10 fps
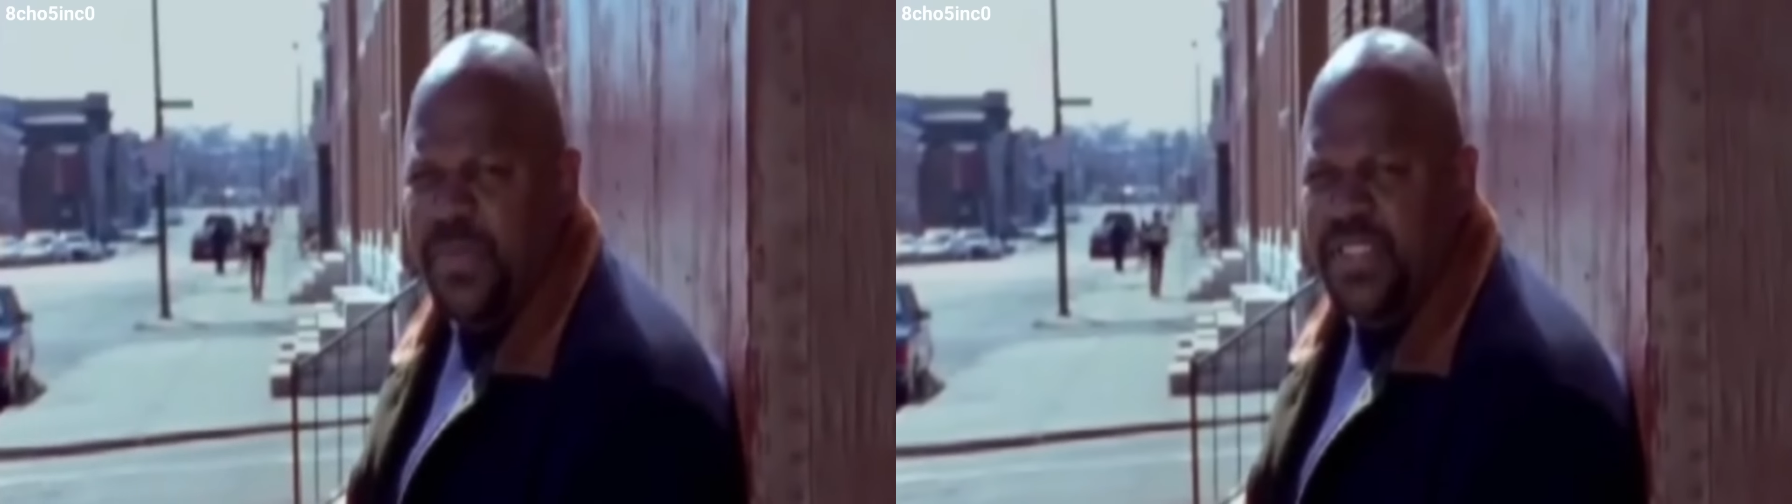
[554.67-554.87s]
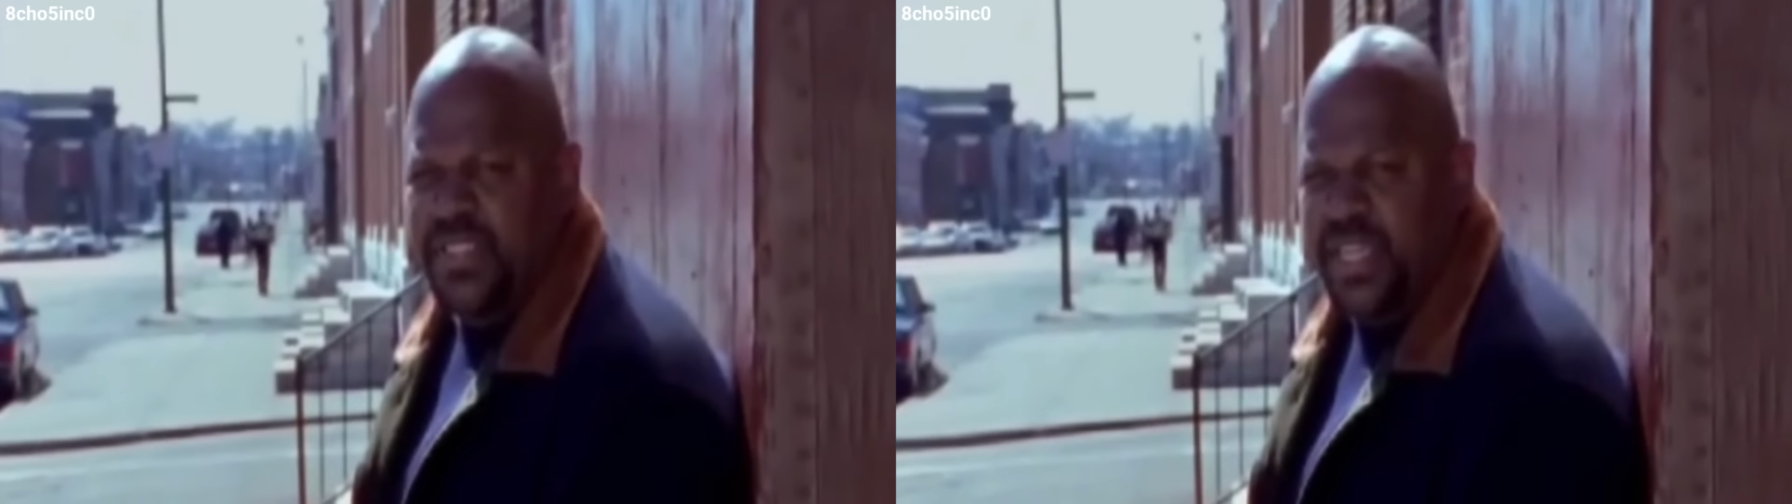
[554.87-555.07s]

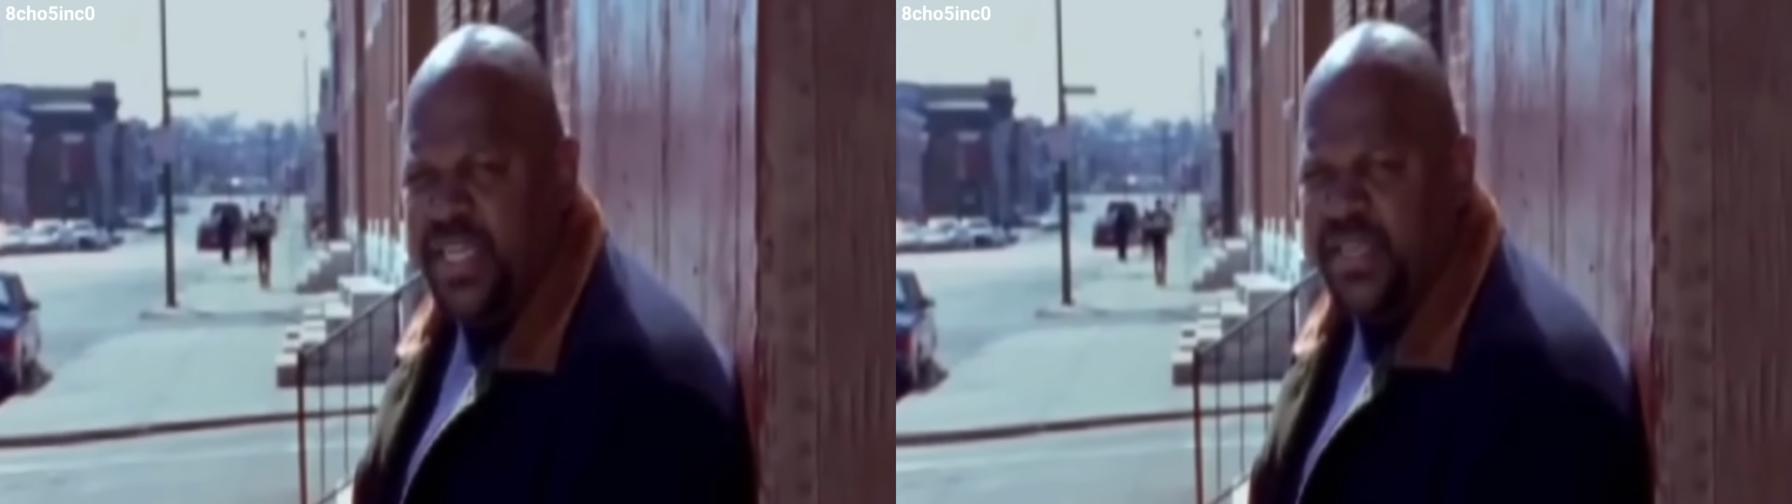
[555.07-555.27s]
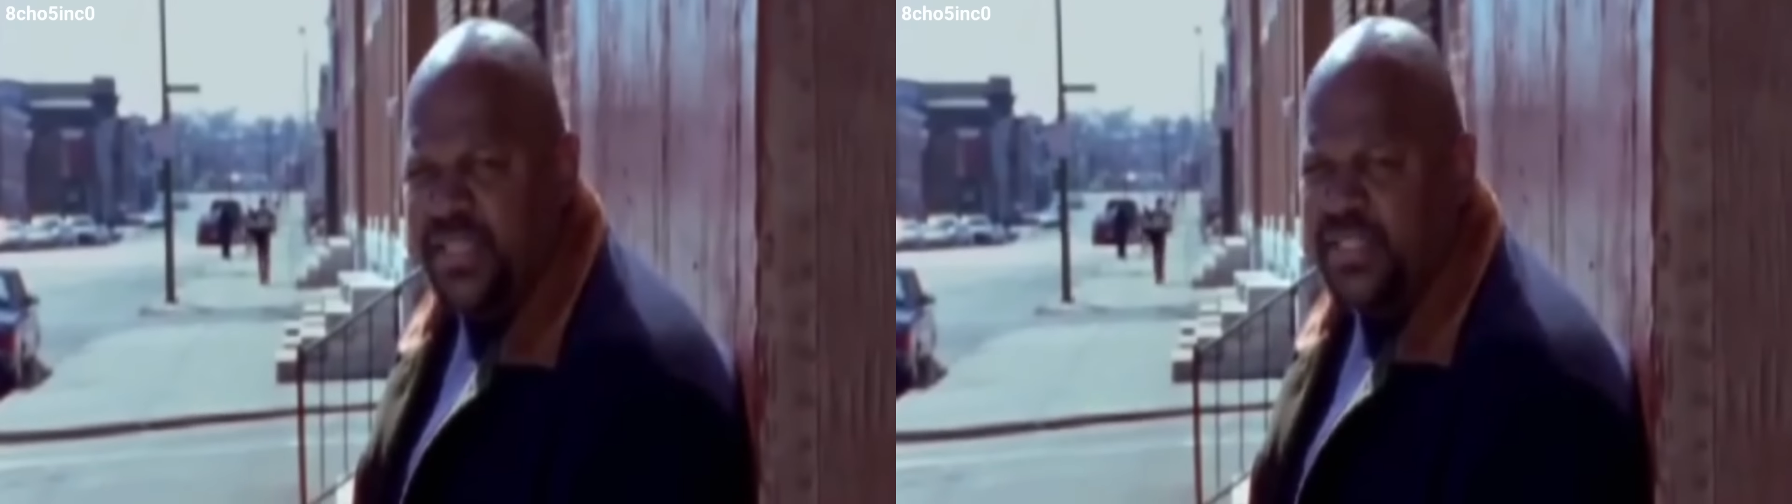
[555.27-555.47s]
be
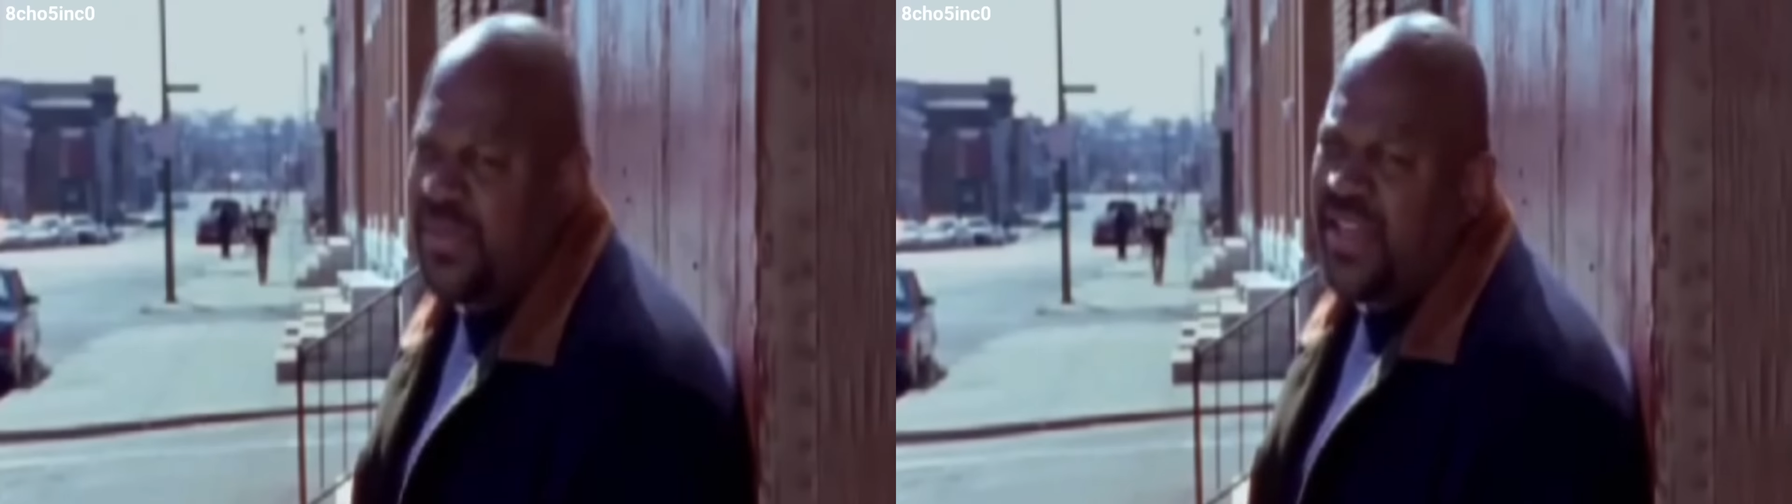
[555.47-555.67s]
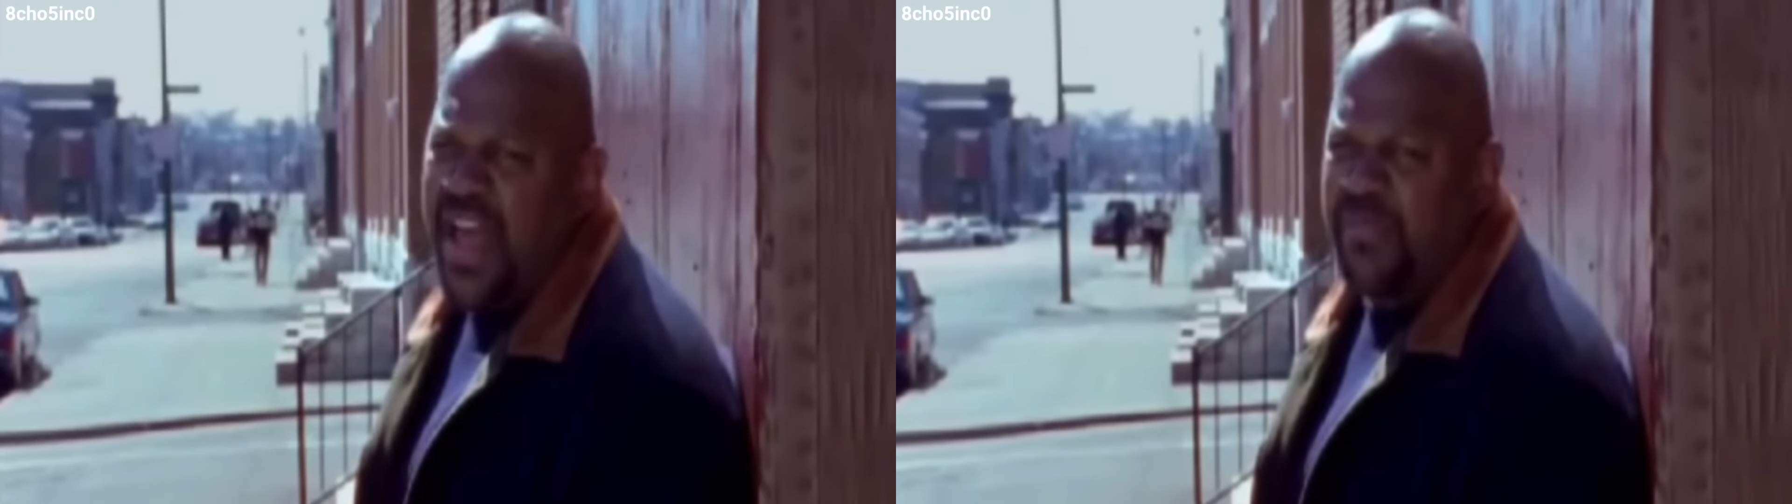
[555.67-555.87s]
seen, and
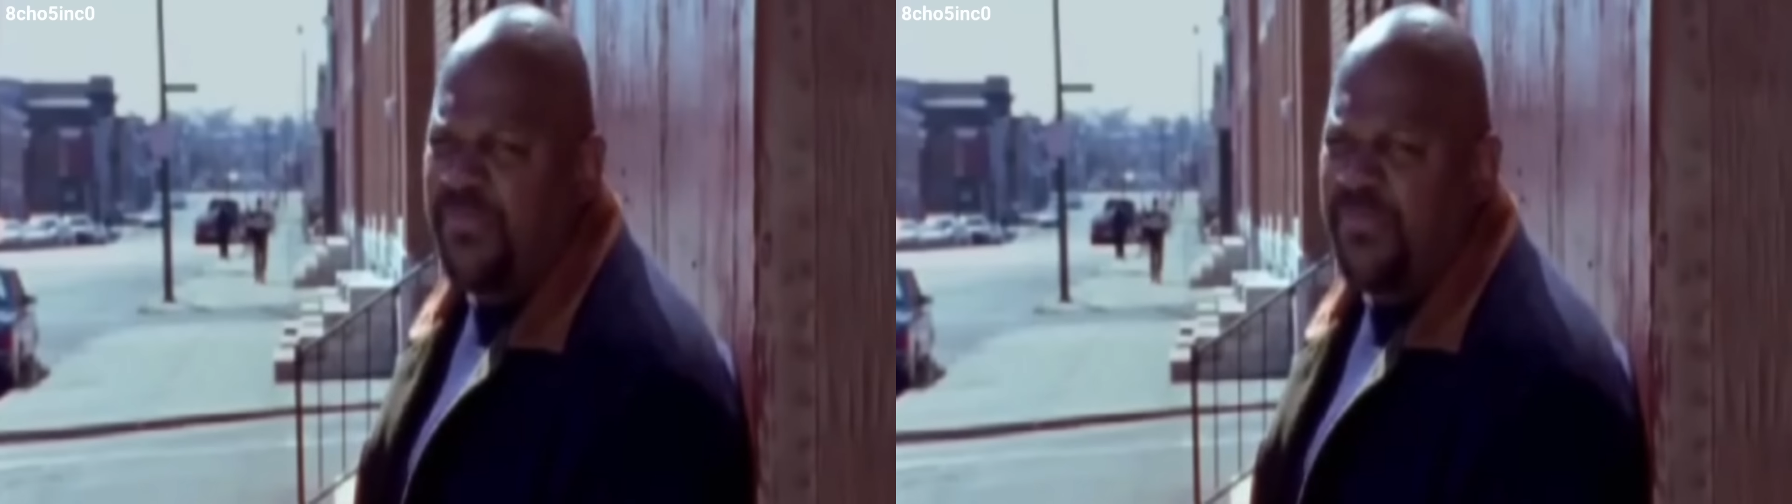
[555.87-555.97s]
to a lot of